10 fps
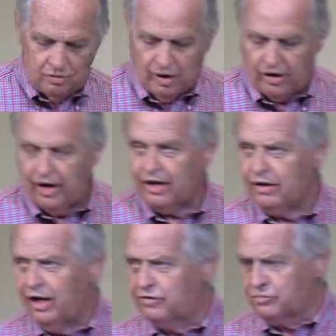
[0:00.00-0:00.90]
where
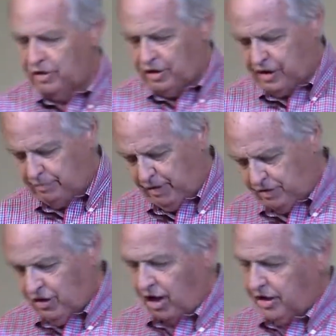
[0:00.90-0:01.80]
Ezra had
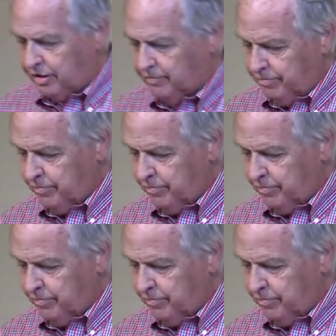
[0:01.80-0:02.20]
been talking.